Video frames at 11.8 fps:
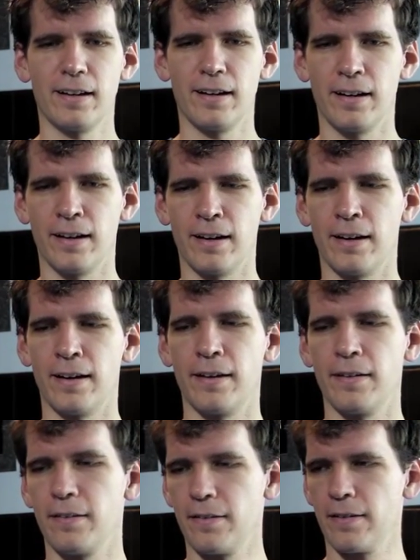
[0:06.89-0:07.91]
Uh,
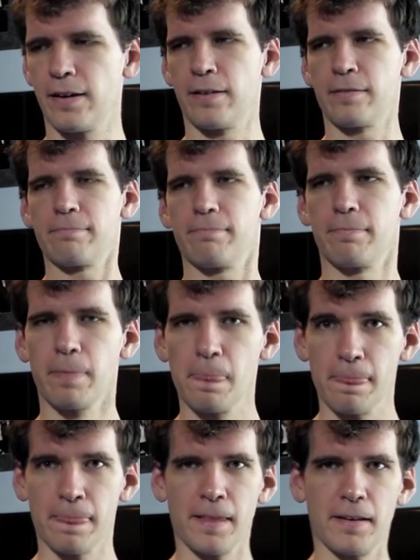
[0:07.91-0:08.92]
well,
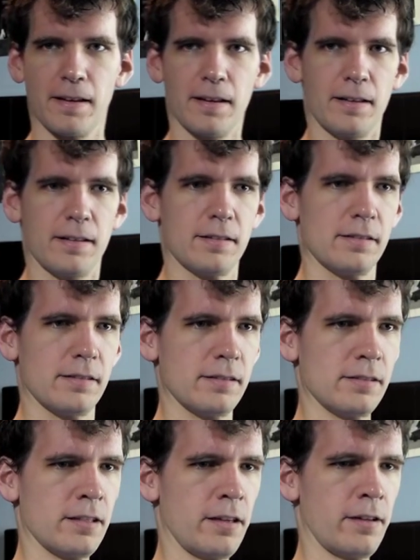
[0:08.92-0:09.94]

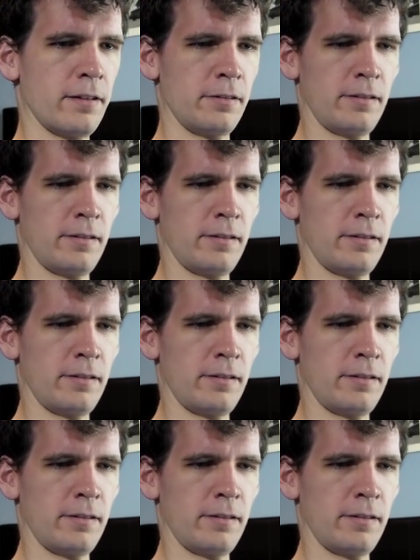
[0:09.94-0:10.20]
so